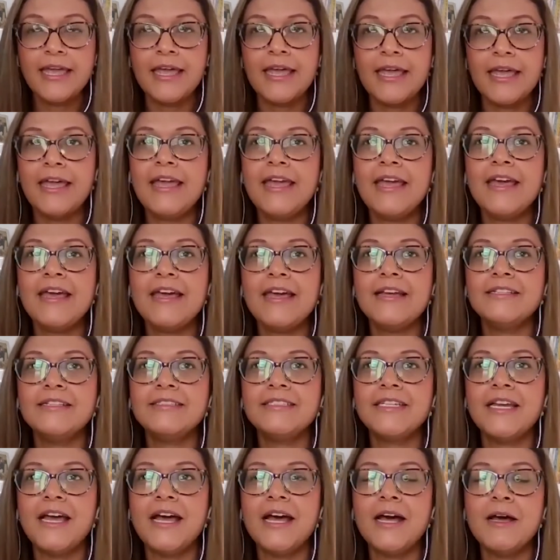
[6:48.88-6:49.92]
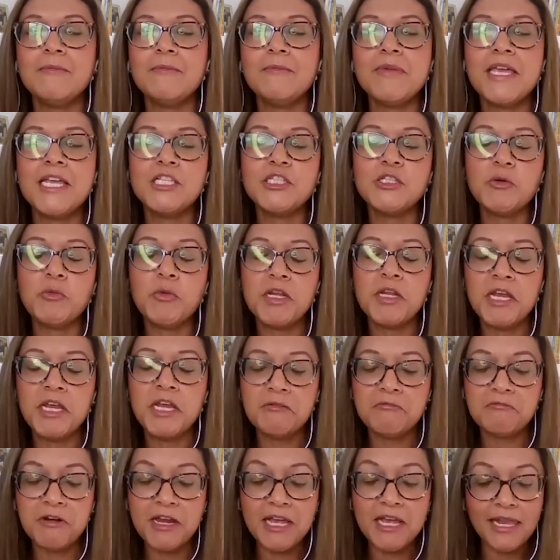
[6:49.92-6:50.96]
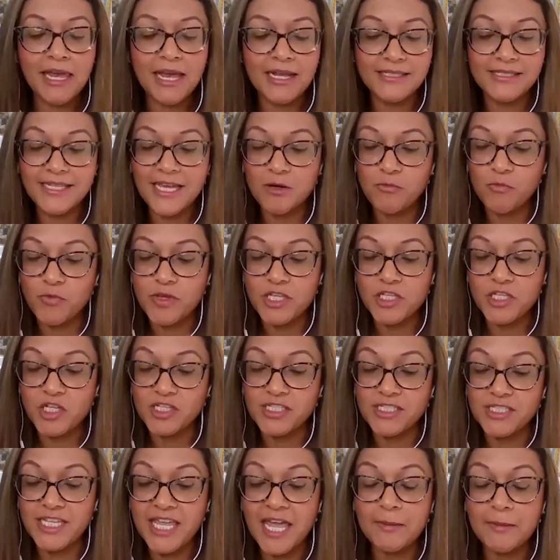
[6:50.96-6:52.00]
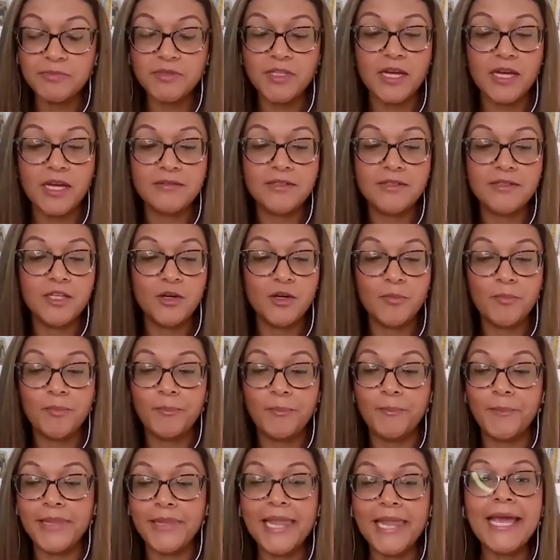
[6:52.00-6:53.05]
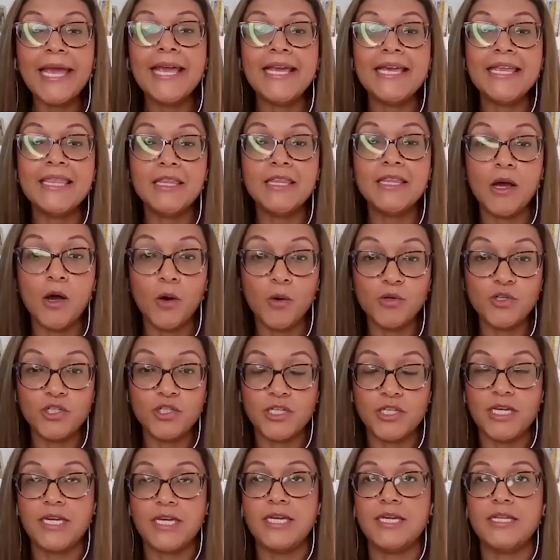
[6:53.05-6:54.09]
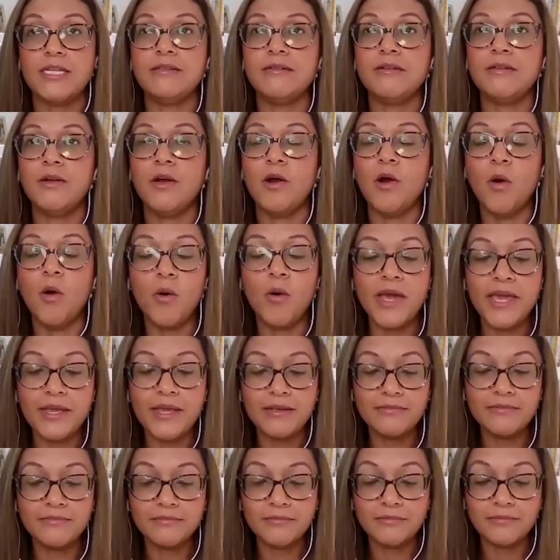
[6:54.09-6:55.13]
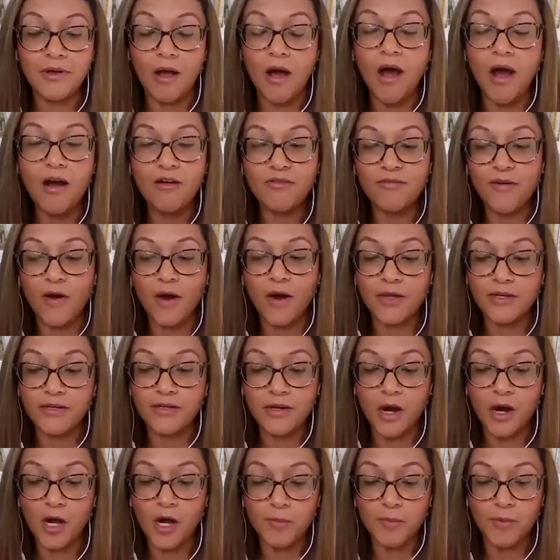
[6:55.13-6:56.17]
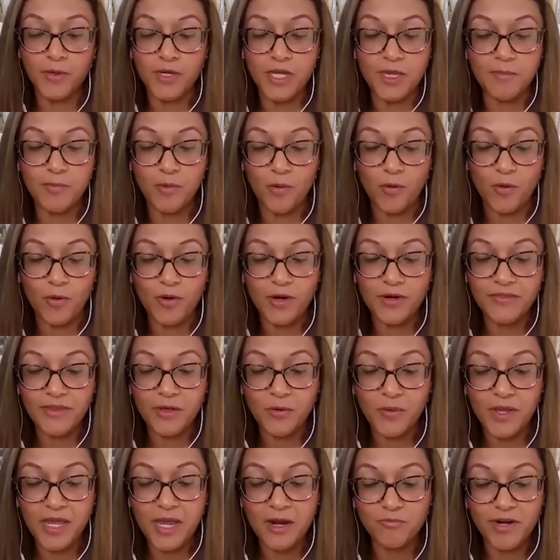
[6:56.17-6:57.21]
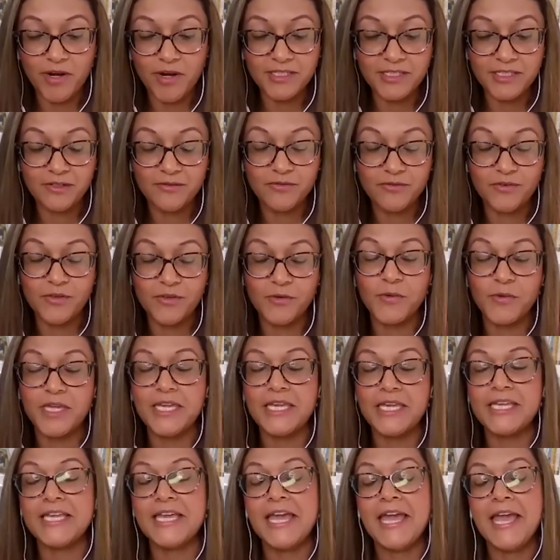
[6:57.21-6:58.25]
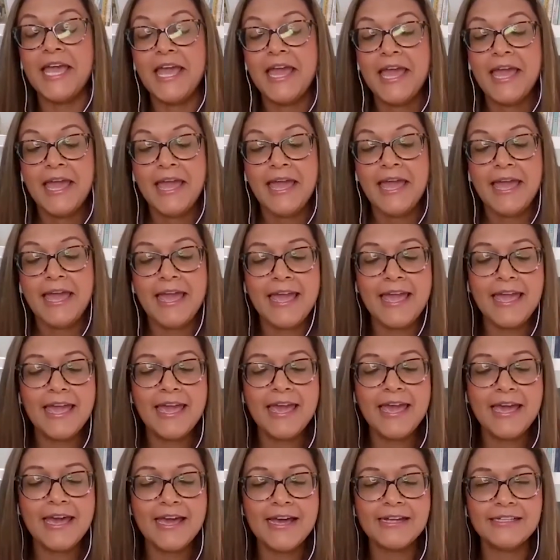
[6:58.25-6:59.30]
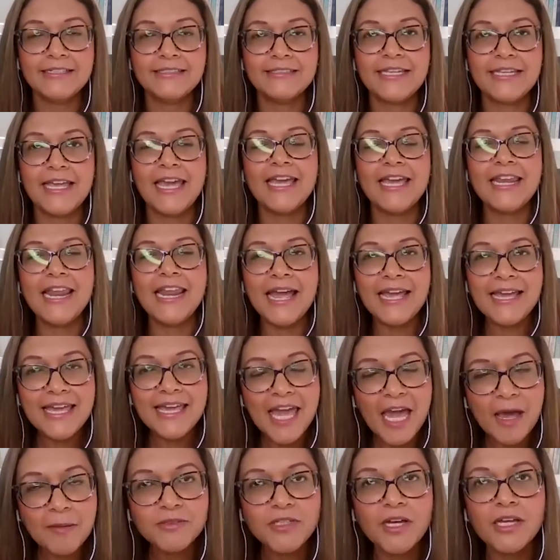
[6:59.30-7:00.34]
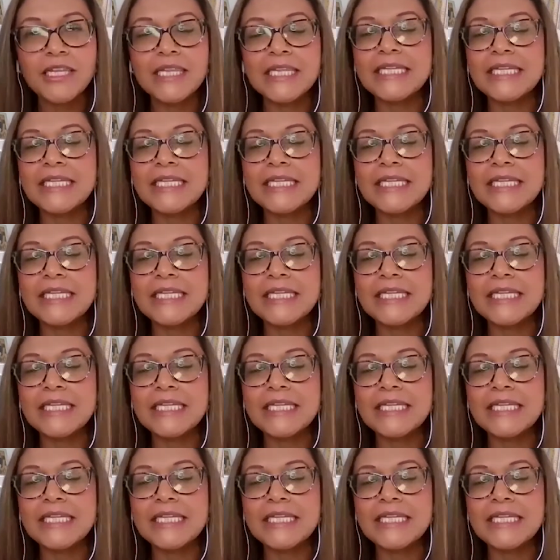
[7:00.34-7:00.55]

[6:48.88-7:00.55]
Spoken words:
And so when I realized that we just kept on, playing in the ocean, going off on our boogie board that we had rented for the week. And I kept on